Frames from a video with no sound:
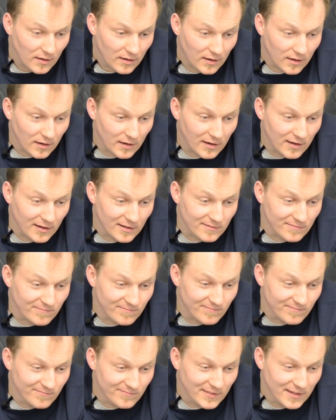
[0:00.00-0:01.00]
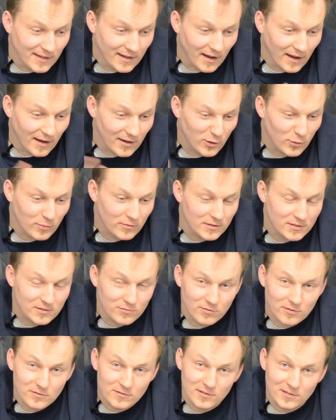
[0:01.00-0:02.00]
Um, I always
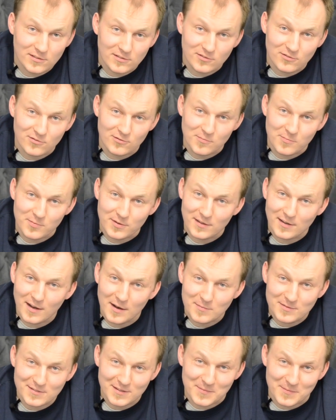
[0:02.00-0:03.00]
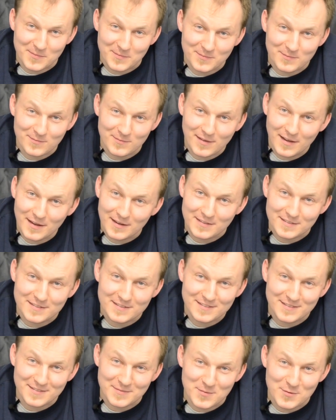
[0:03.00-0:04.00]
wanted to pick up some
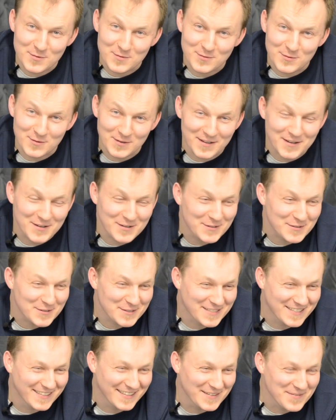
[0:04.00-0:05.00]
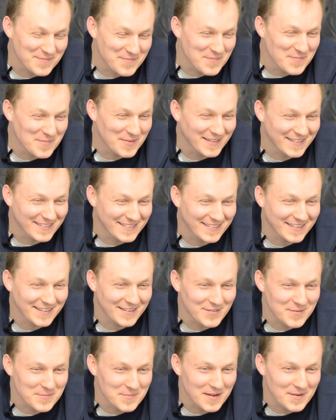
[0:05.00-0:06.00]
nice, beautiful girls, um, but I
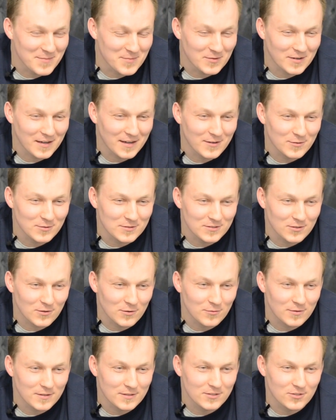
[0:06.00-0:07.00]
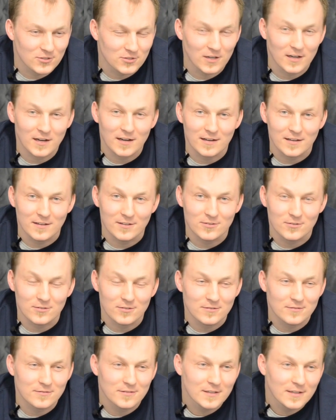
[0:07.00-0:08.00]
remember I was always shy, you
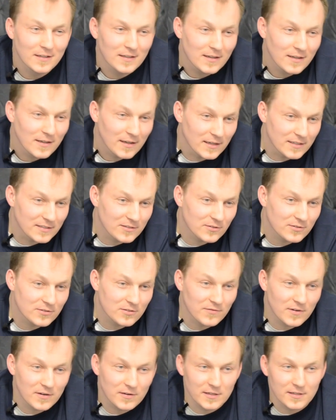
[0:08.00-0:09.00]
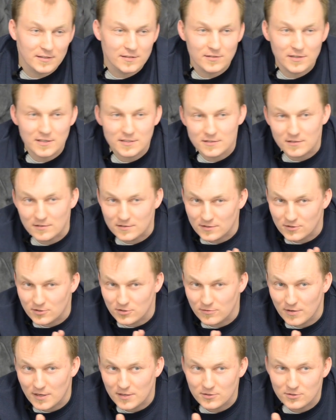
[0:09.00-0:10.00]
know. It's also a very interesting
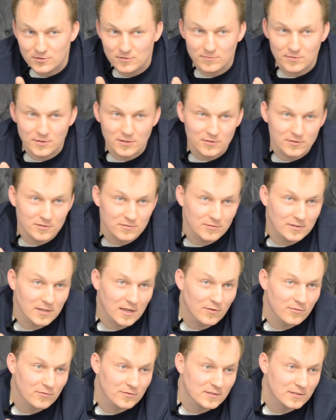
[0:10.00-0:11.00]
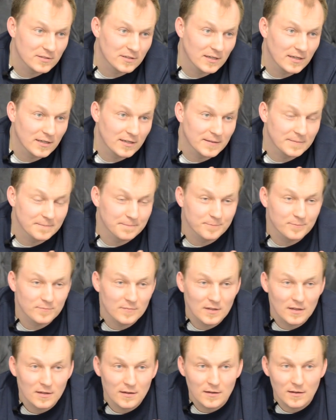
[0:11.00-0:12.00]
situation because when I was um,
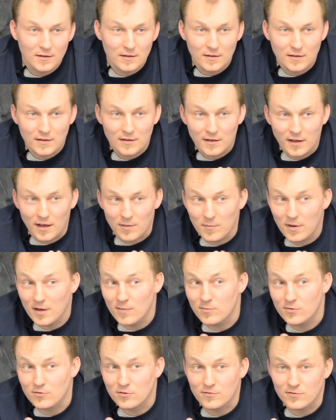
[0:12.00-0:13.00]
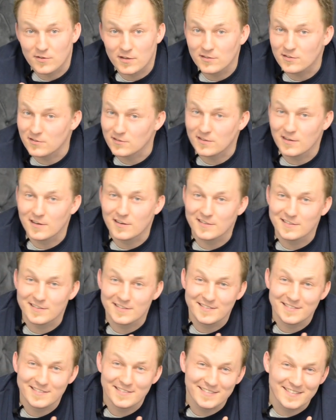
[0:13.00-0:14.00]
a member of
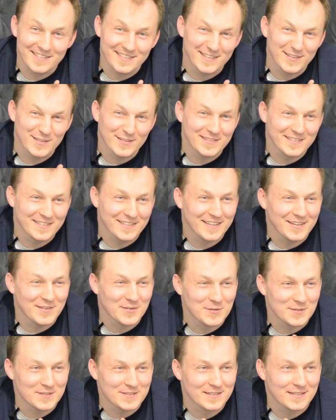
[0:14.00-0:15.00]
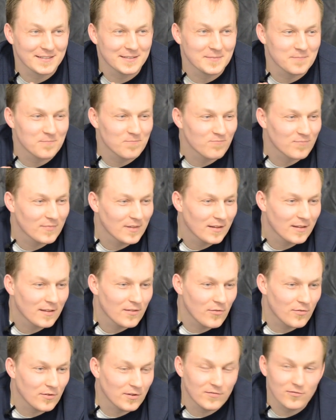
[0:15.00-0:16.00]
kindergarten, I was um,
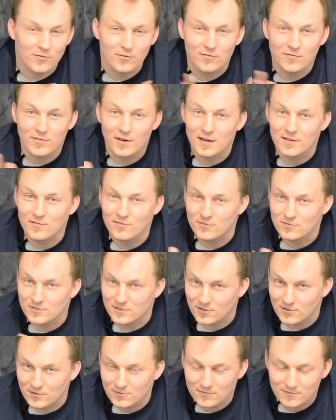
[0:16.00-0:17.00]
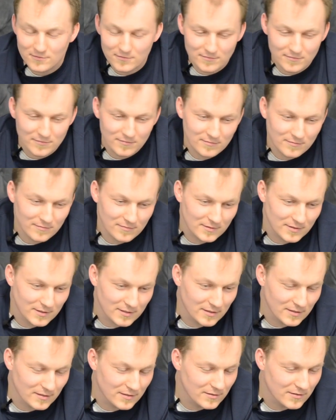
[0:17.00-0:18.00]
three, four, five years old,
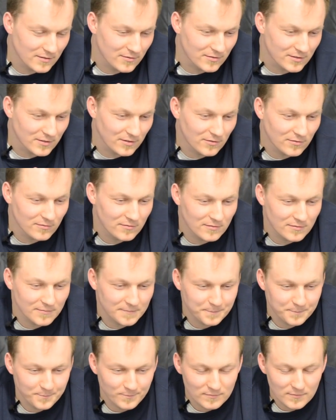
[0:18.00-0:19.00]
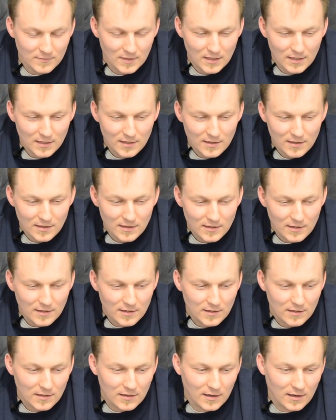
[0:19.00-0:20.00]
six years old.
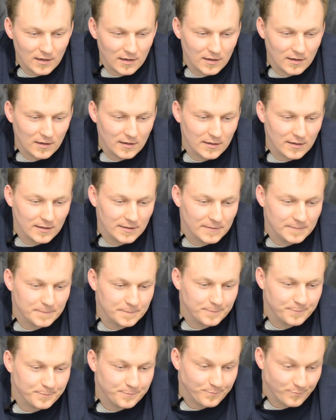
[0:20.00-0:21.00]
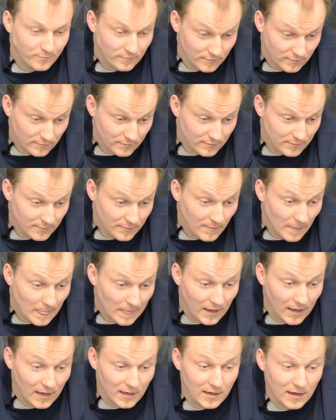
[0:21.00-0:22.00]
Um,
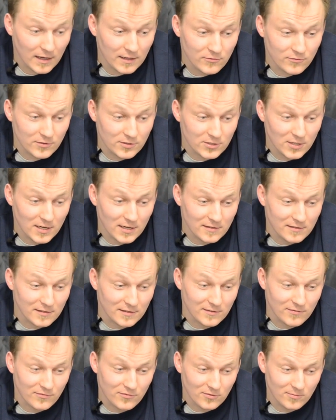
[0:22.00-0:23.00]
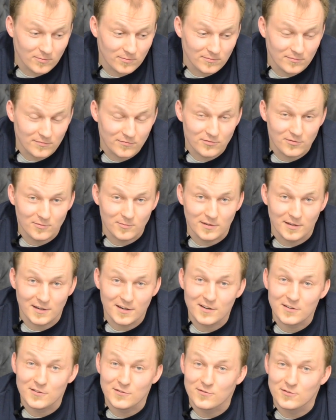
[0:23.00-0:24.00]
I got rejected from from
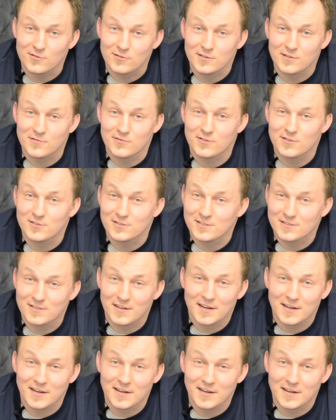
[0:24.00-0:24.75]
girl for the first